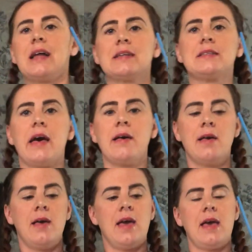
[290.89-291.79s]
character.
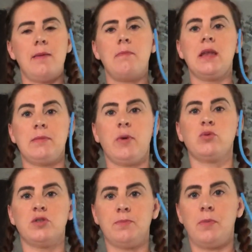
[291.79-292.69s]
Minnie
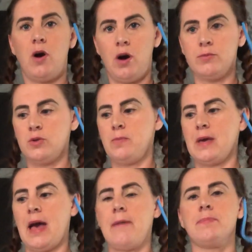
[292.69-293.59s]
Mouse's arms are
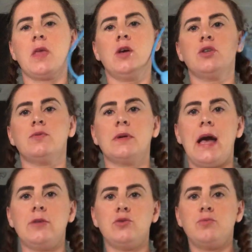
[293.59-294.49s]
bigger. So
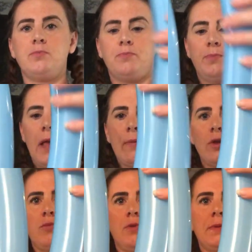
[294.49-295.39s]
again, blowing
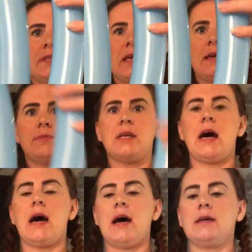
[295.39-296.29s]
them up the same
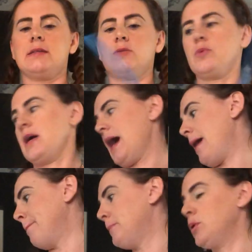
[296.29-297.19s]
size with a
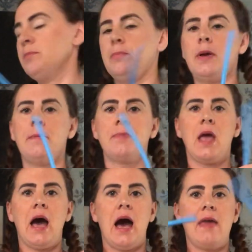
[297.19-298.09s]
hand pump.
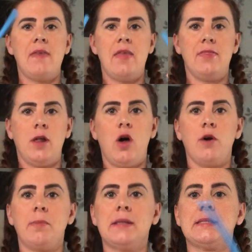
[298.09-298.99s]
And then the
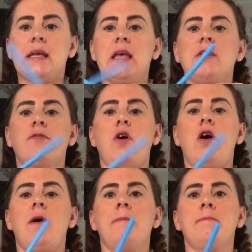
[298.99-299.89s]
long bit that you've
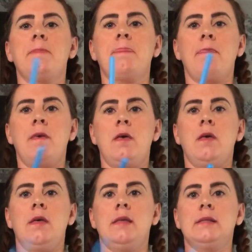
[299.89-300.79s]
got,
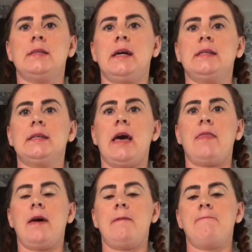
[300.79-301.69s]
tie
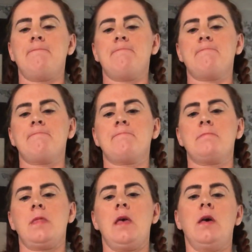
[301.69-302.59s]
together
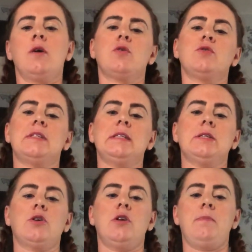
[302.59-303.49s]
because these
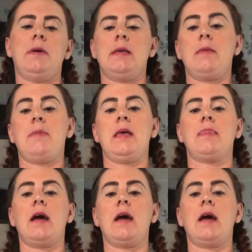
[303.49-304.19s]
are going to be the bit